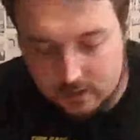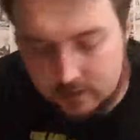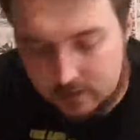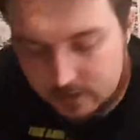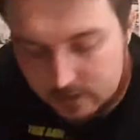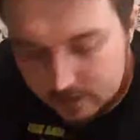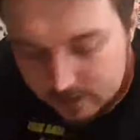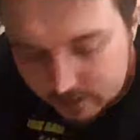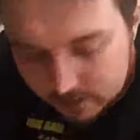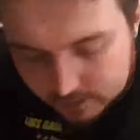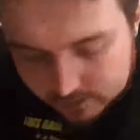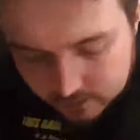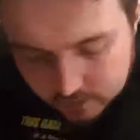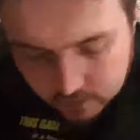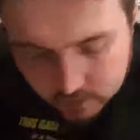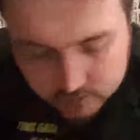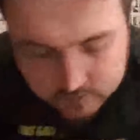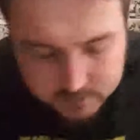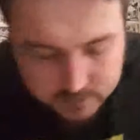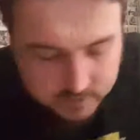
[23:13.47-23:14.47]
And the last
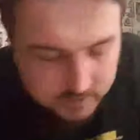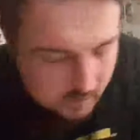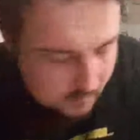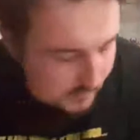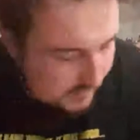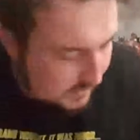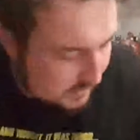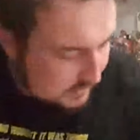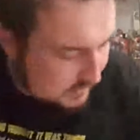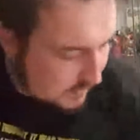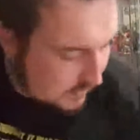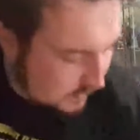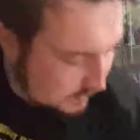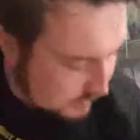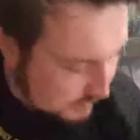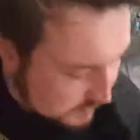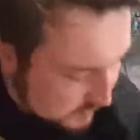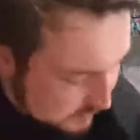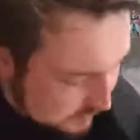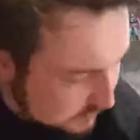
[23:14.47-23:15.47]
thing I picked up,
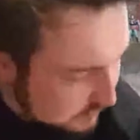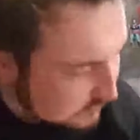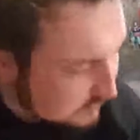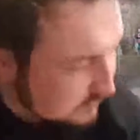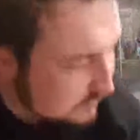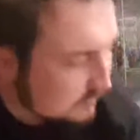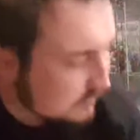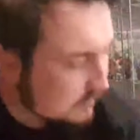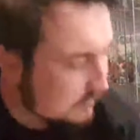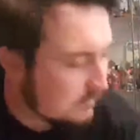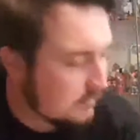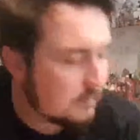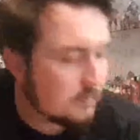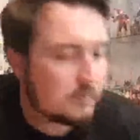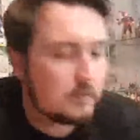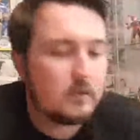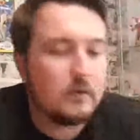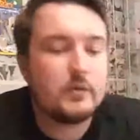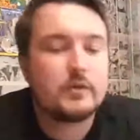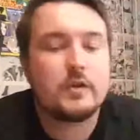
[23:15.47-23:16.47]
I
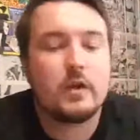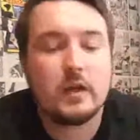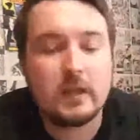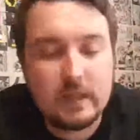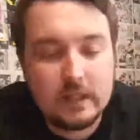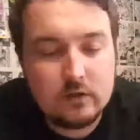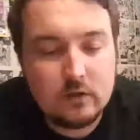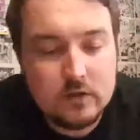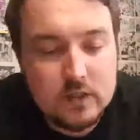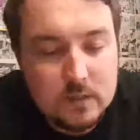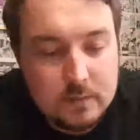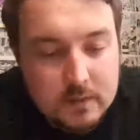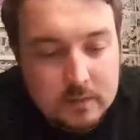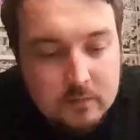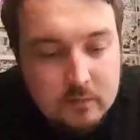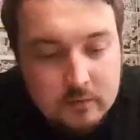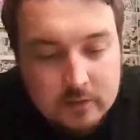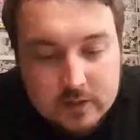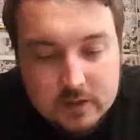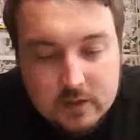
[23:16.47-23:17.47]
wish I could end on something more
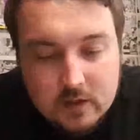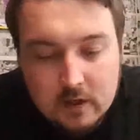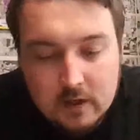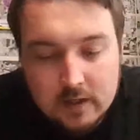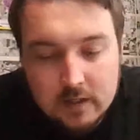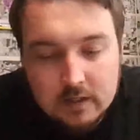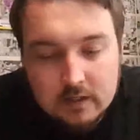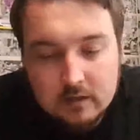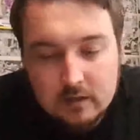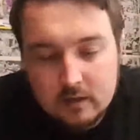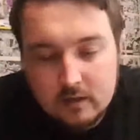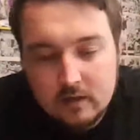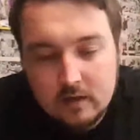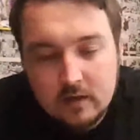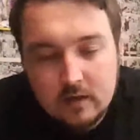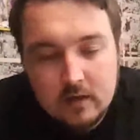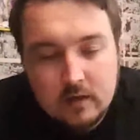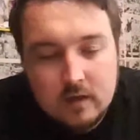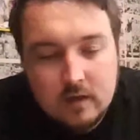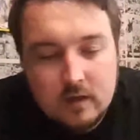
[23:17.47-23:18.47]
exciting,
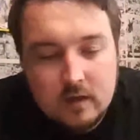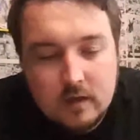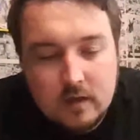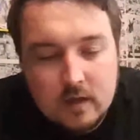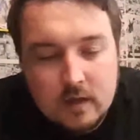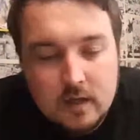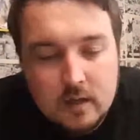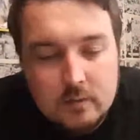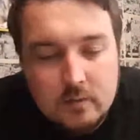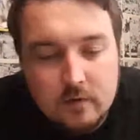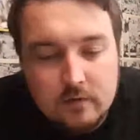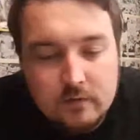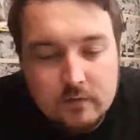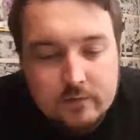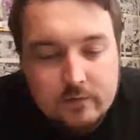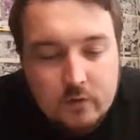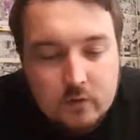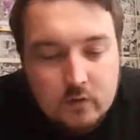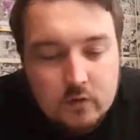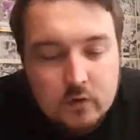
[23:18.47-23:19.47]
but for
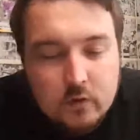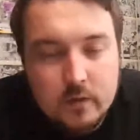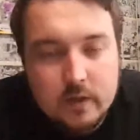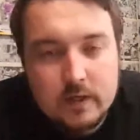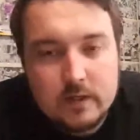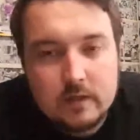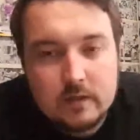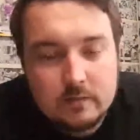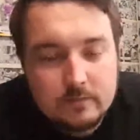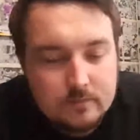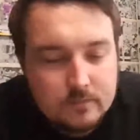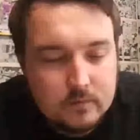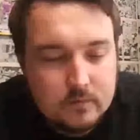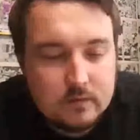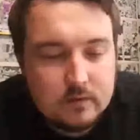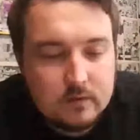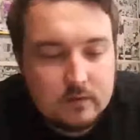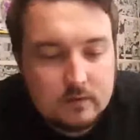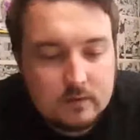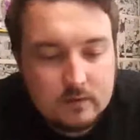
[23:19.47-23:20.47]
£4,
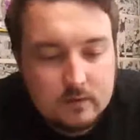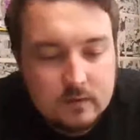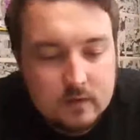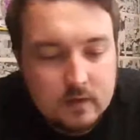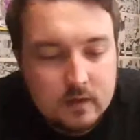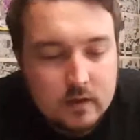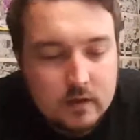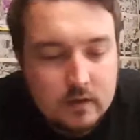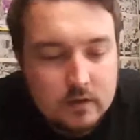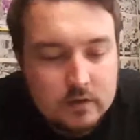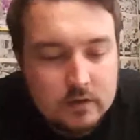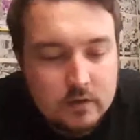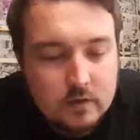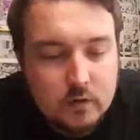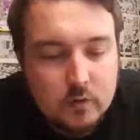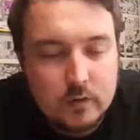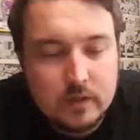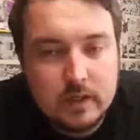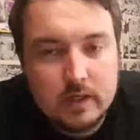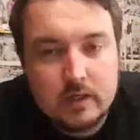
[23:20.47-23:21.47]
£2
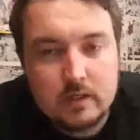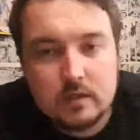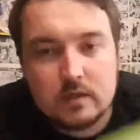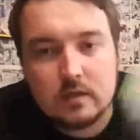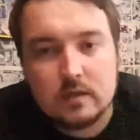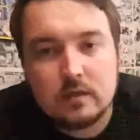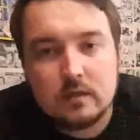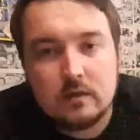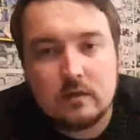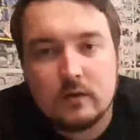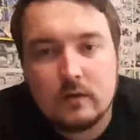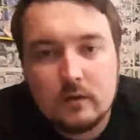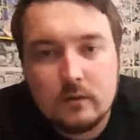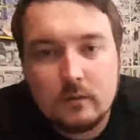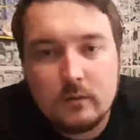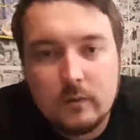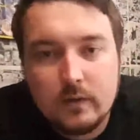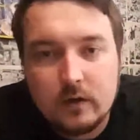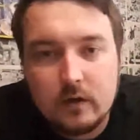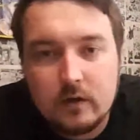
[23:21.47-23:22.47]
each, we
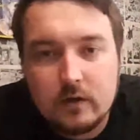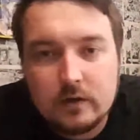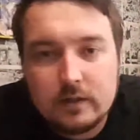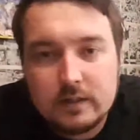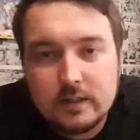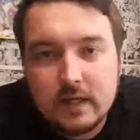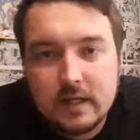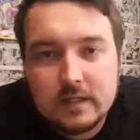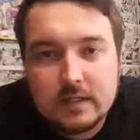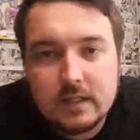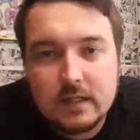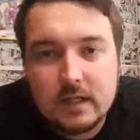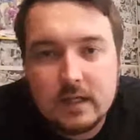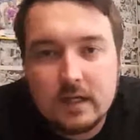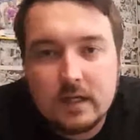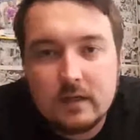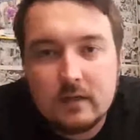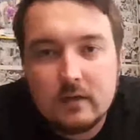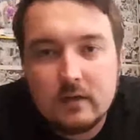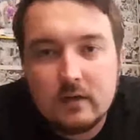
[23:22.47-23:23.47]
got Destiny
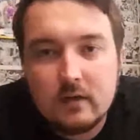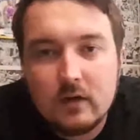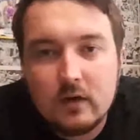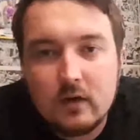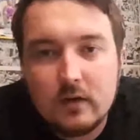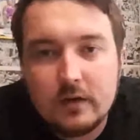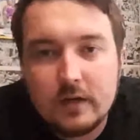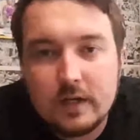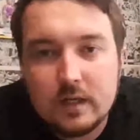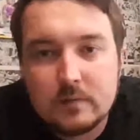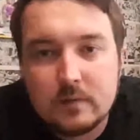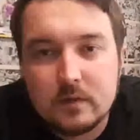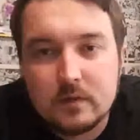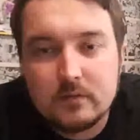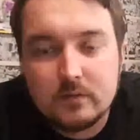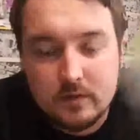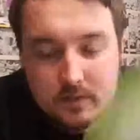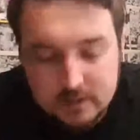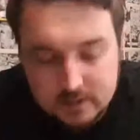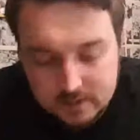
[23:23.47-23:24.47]
on the Xbox
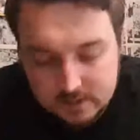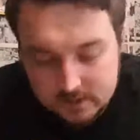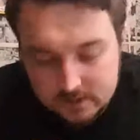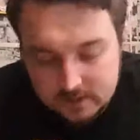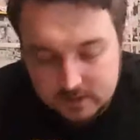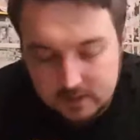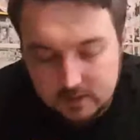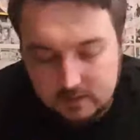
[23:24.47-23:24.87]
360